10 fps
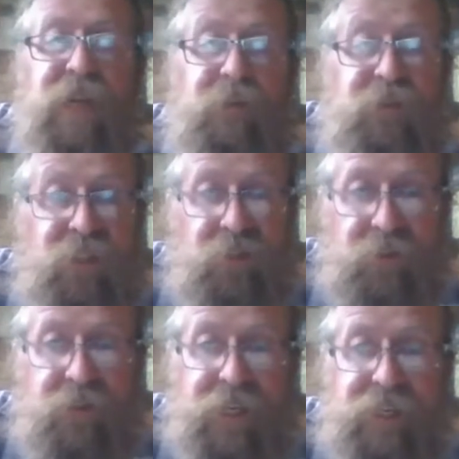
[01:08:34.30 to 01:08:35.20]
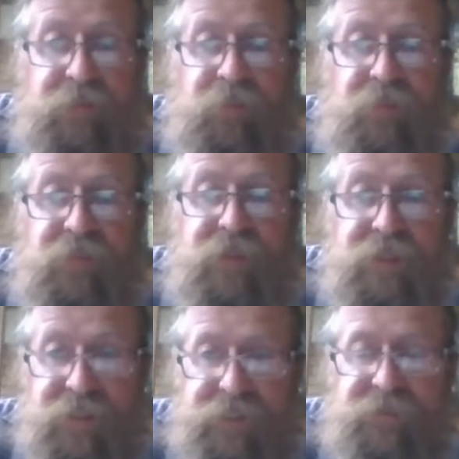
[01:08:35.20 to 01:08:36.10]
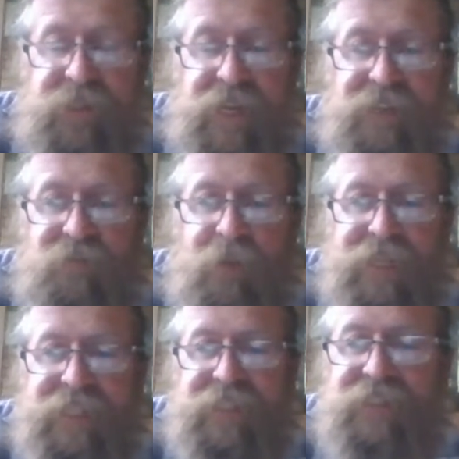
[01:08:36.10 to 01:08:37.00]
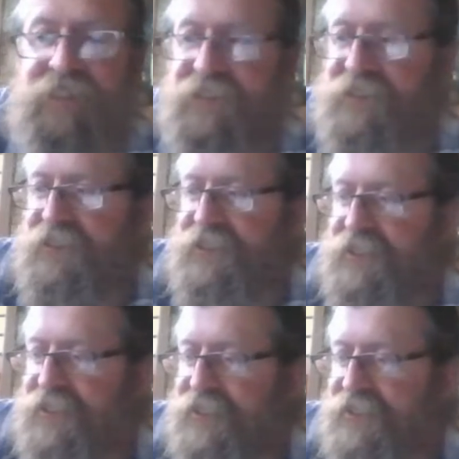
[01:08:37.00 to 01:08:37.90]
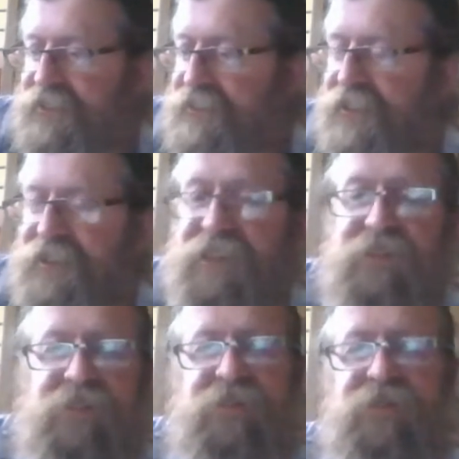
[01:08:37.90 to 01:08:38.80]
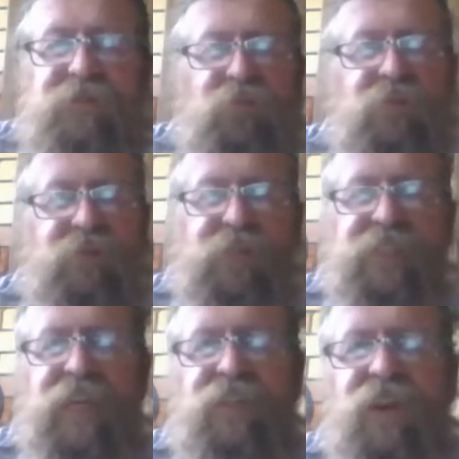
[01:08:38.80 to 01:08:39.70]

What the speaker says: to be able to do that, to live without money. I think that's our